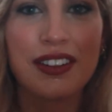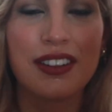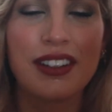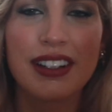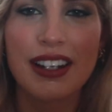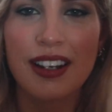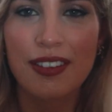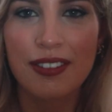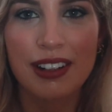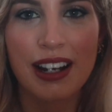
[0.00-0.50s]
You
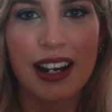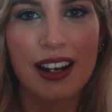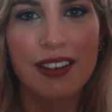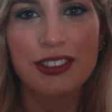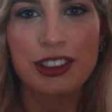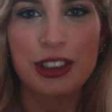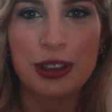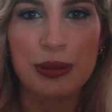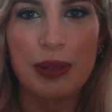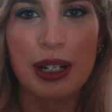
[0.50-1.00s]
can never
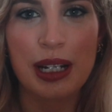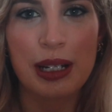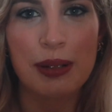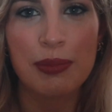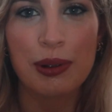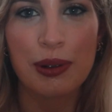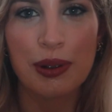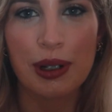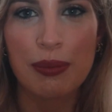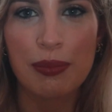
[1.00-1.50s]
have too many
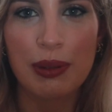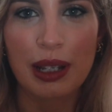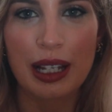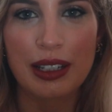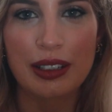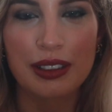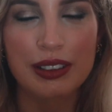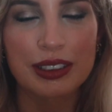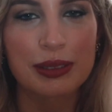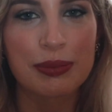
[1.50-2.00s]
beauty
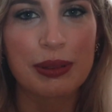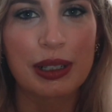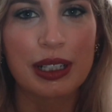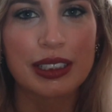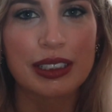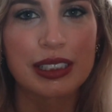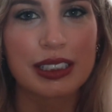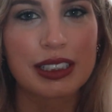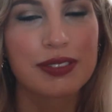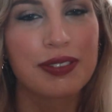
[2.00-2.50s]
blenders
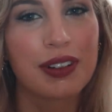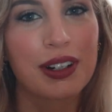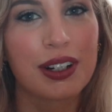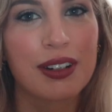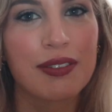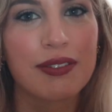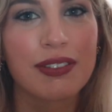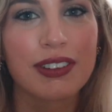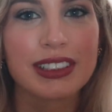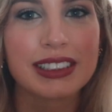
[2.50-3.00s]
because it's
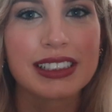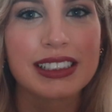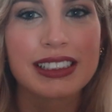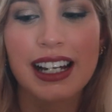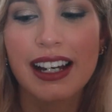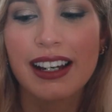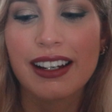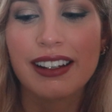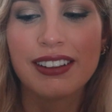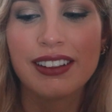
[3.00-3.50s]
very
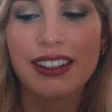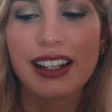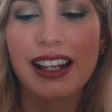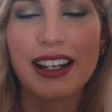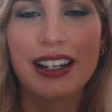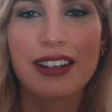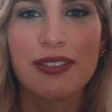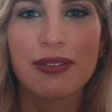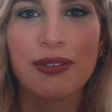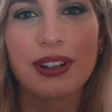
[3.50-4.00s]
versatile,
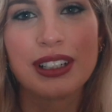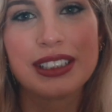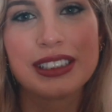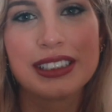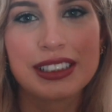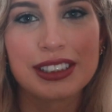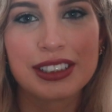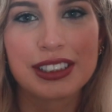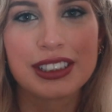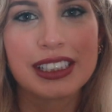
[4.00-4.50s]
and if
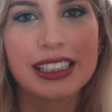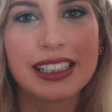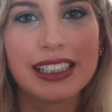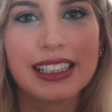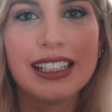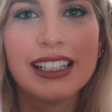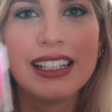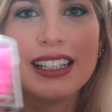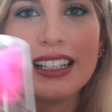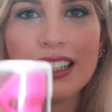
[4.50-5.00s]
one's
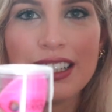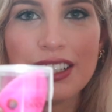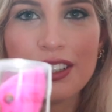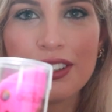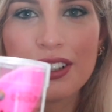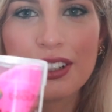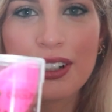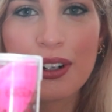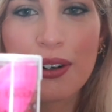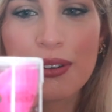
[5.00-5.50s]
dirty,
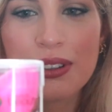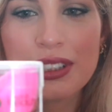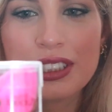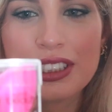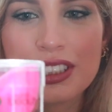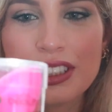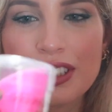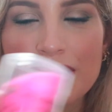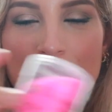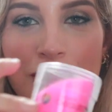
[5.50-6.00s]
you can
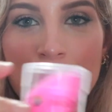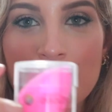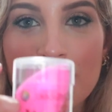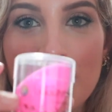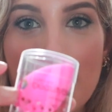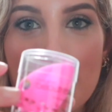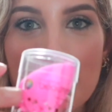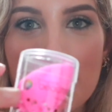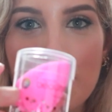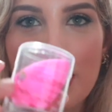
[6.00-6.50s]
always just
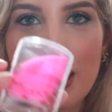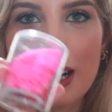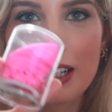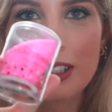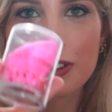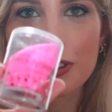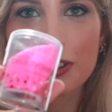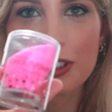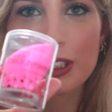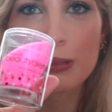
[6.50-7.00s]
grab your
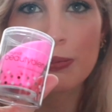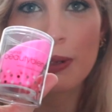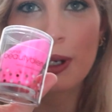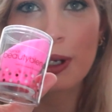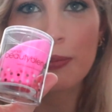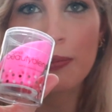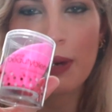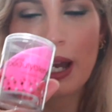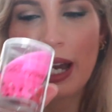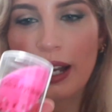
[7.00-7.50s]
extra
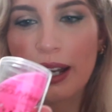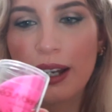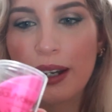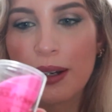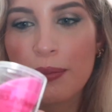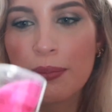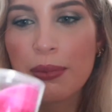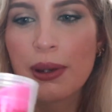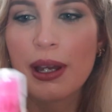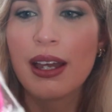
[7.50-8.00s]
spare
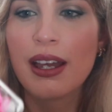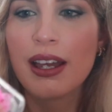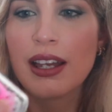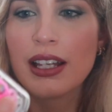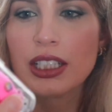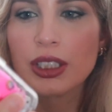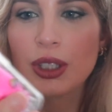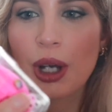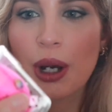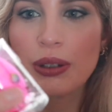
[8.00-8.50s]
backup.
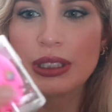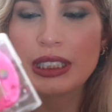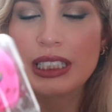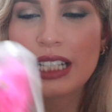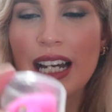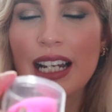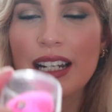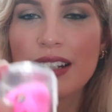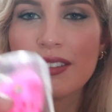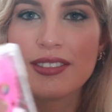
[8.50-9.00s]
So I was
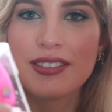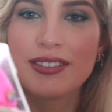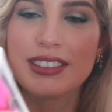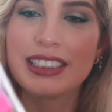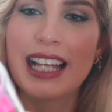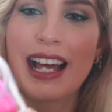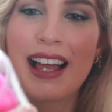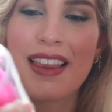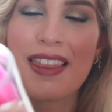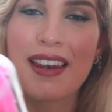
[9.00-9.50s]
kind of
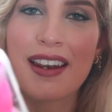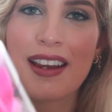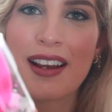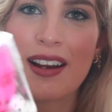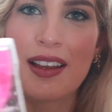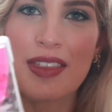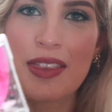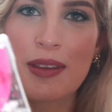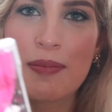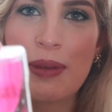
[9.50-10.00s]
sad that I
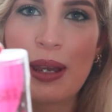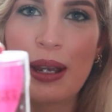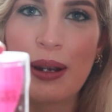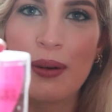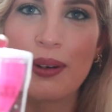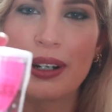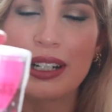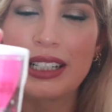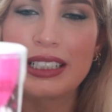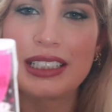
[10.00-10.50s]
got the
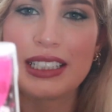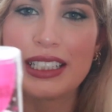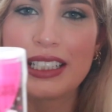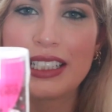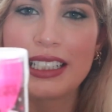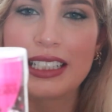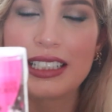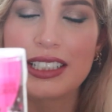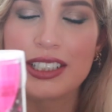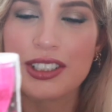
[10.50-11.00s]
pink one because you
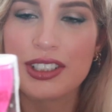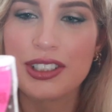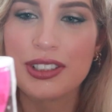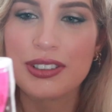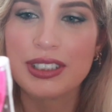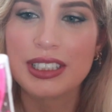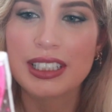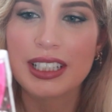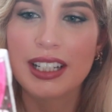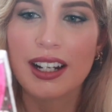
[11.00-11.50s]
didn't get to
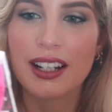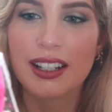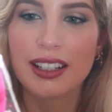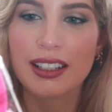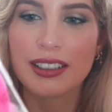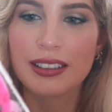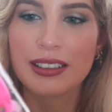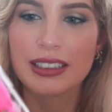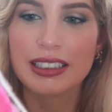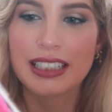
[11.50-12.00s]
choose the
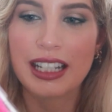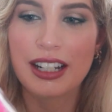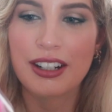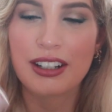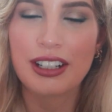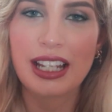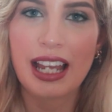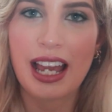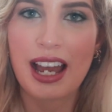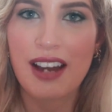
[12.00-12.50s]
color, because I
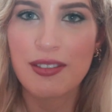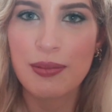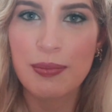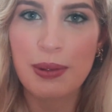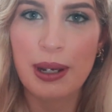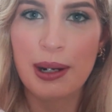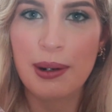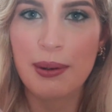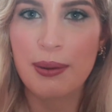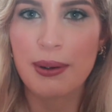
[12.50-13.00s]
already have a
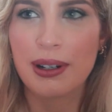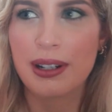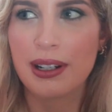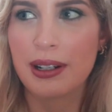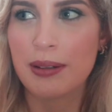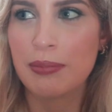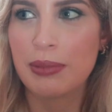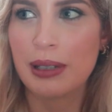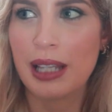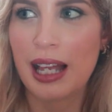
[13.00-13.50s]
pink one,
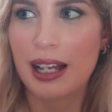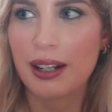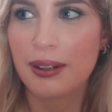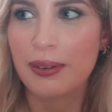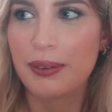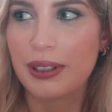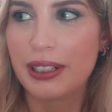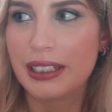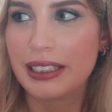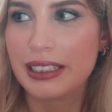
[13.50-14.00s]
a
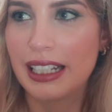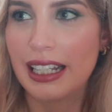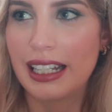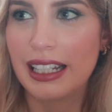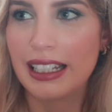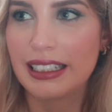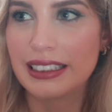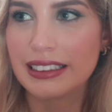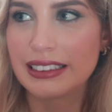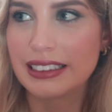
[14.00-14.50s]
black one,
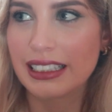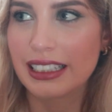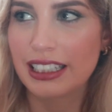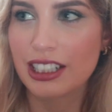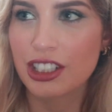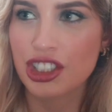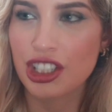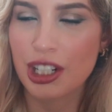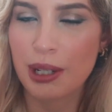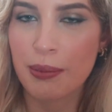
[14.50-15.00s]
and like
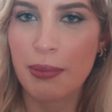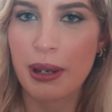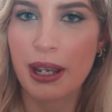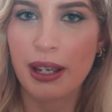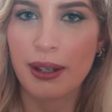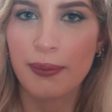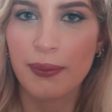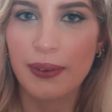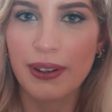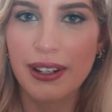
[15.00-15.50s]
a
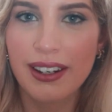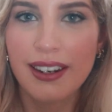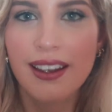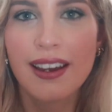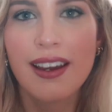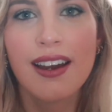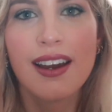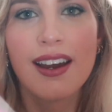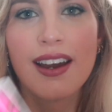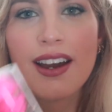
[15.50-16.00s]
champagne one.
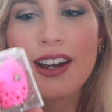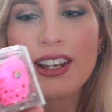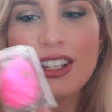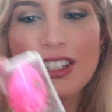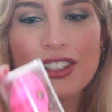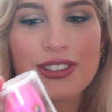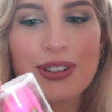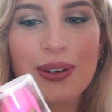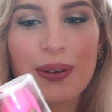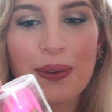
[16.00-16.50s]

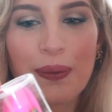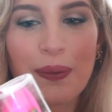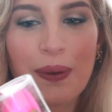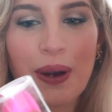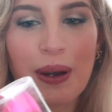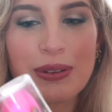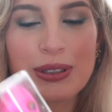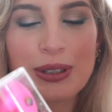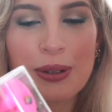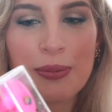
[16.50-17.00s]
So
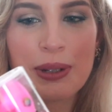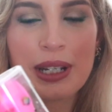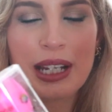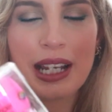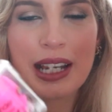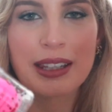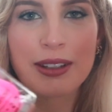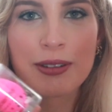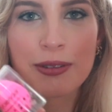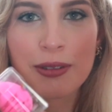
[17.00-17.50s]
I was hoping to
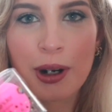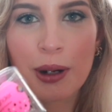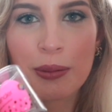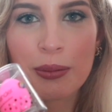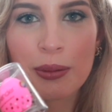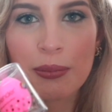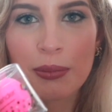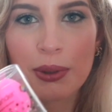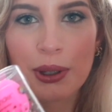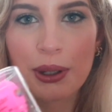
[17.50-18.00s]
get the
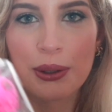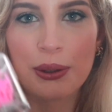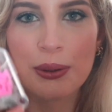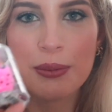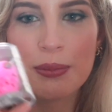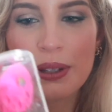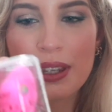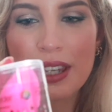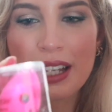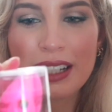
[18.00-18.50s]
robin
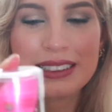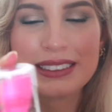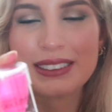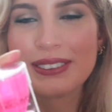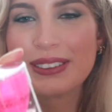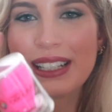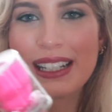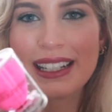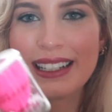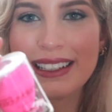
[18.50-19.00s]
blue, but that's
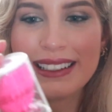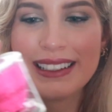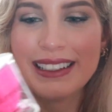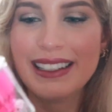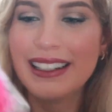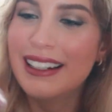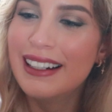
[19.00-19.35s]
okay.